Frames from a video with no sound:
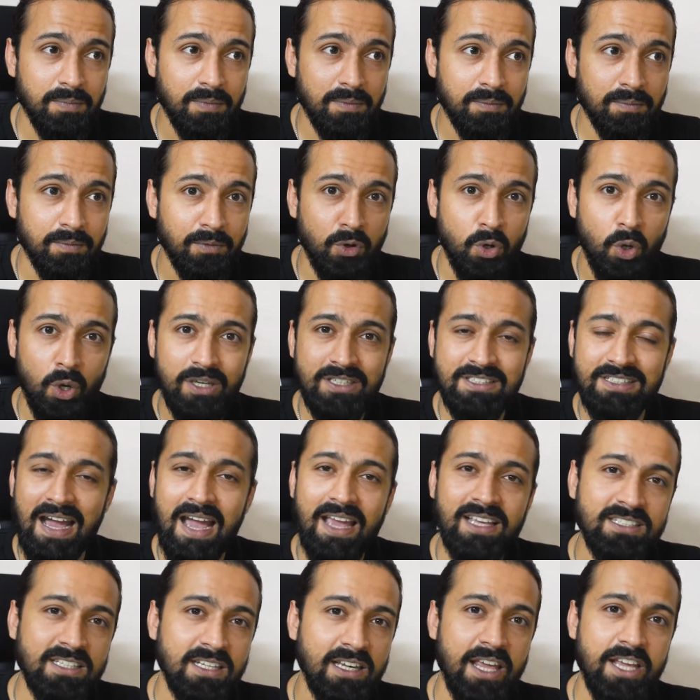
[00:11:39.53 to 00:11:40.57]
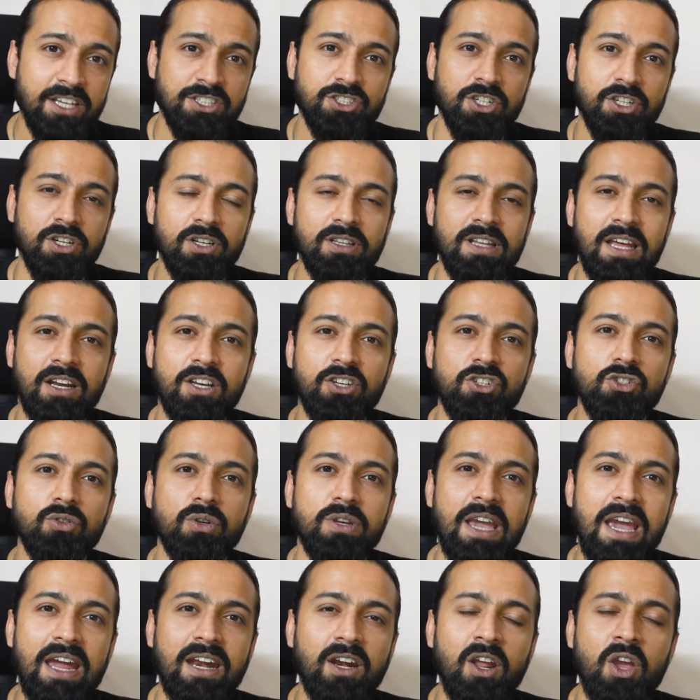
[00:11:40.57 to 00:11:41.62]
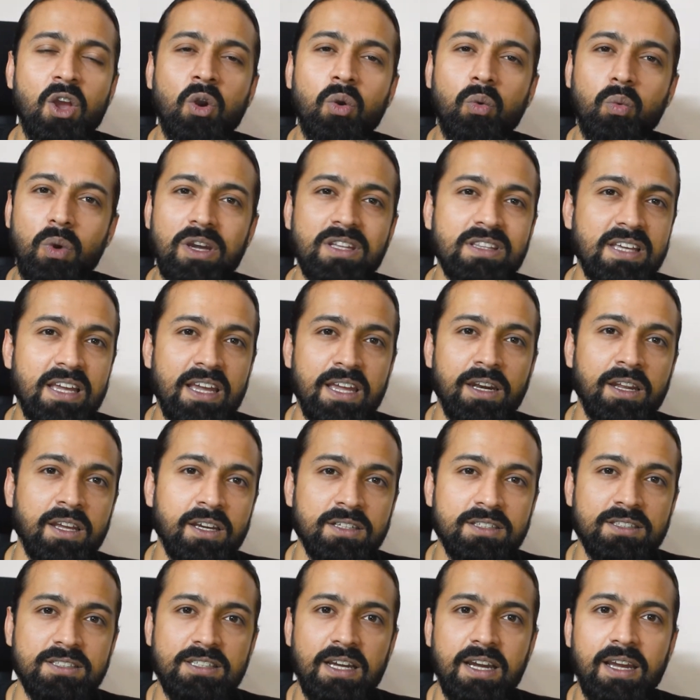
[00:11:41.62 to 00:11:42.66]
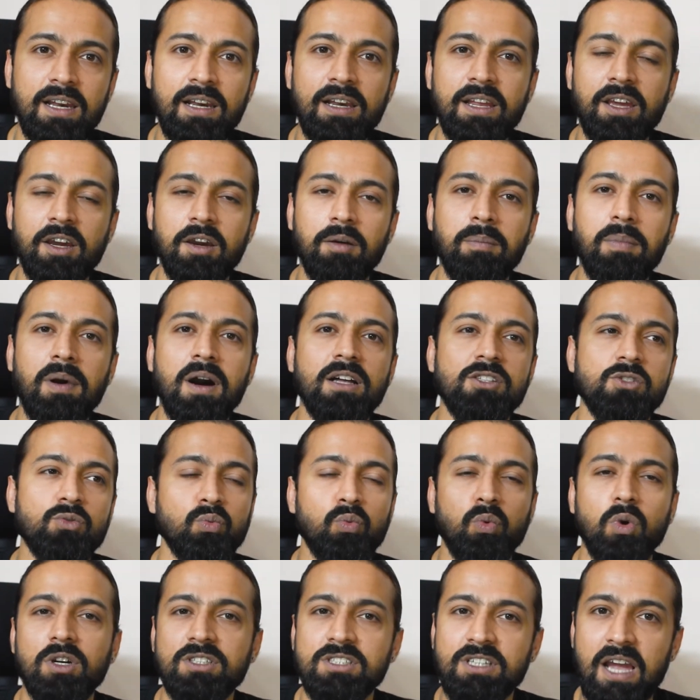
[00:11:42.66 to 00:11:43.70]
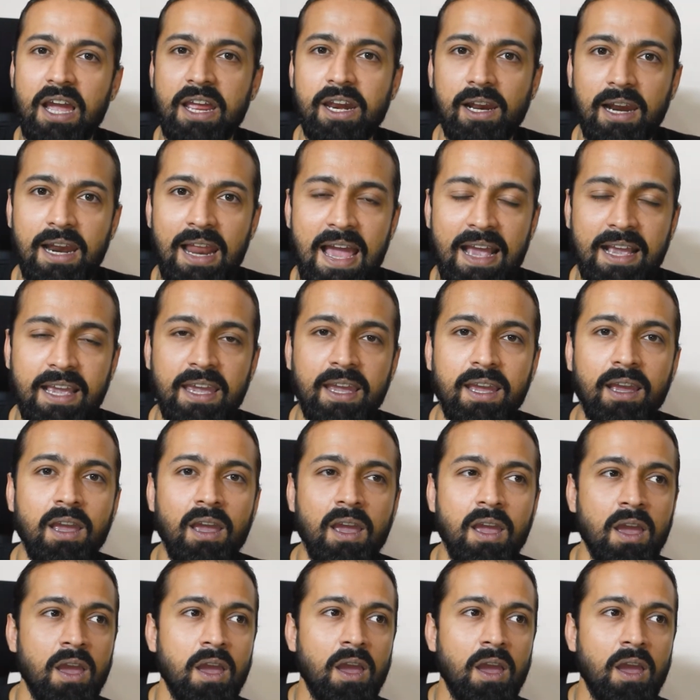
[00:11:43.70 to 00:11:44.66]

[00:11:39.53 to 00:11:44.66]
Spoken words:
noise isolation that you get with in-ear style earbuds was kind of lacking.